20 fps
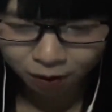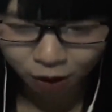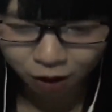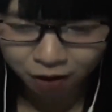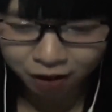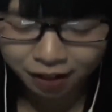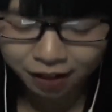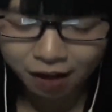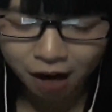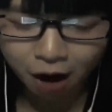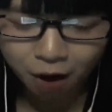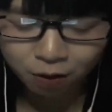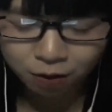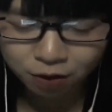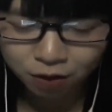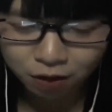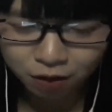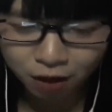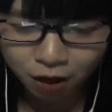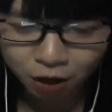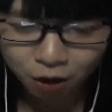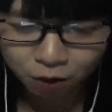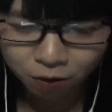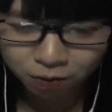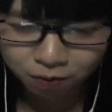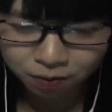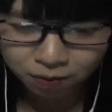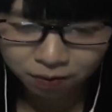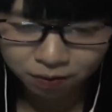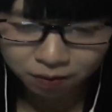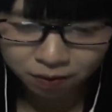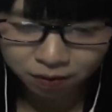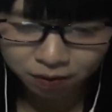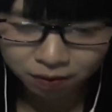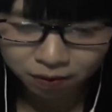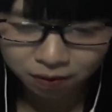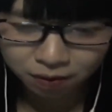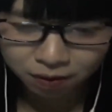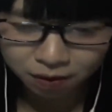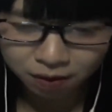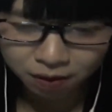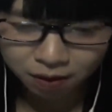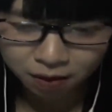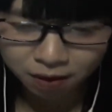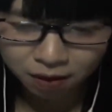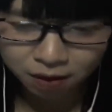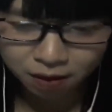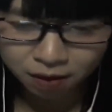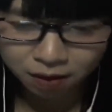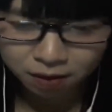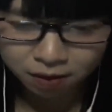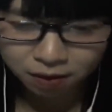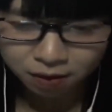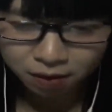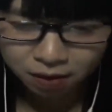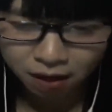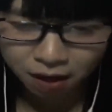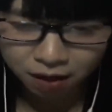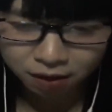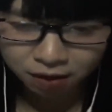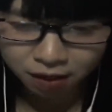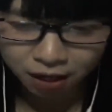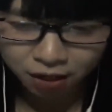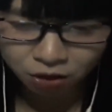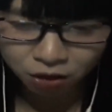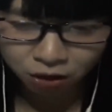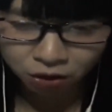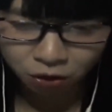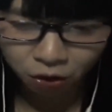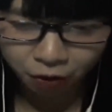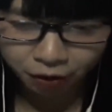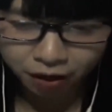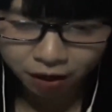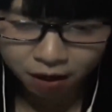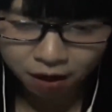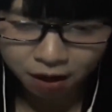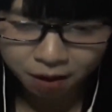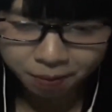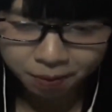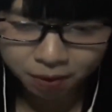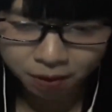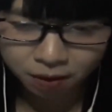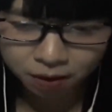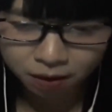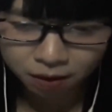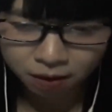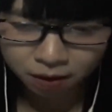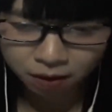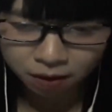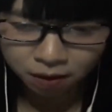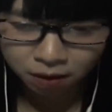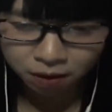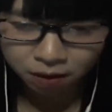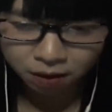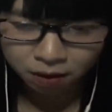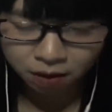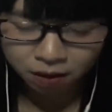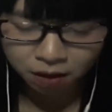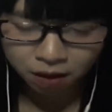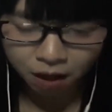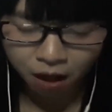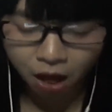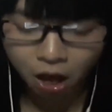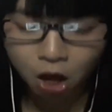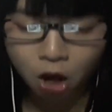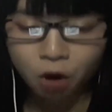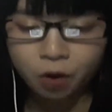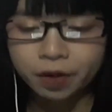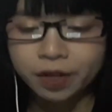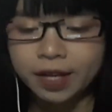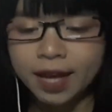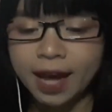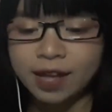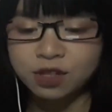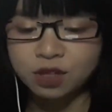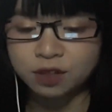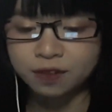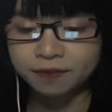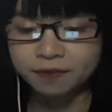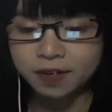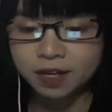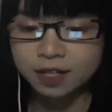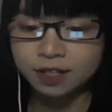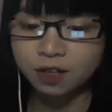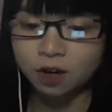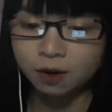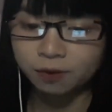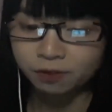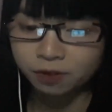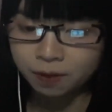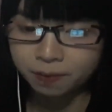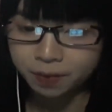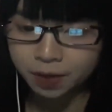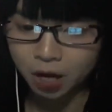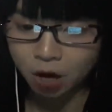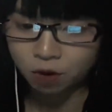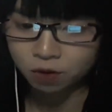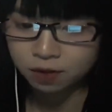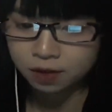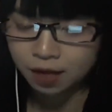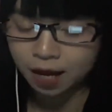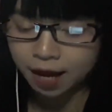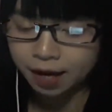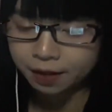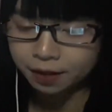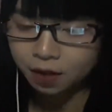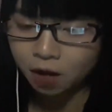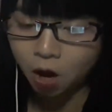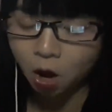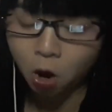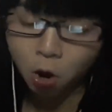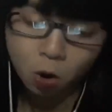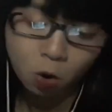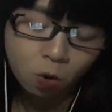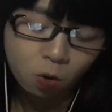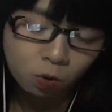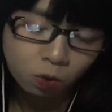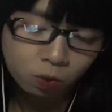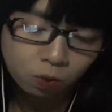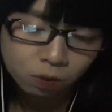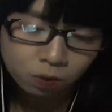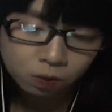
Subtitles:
Only Naruto though. Stop, he's not going up. Oh, he cut his face from the outside. Oh.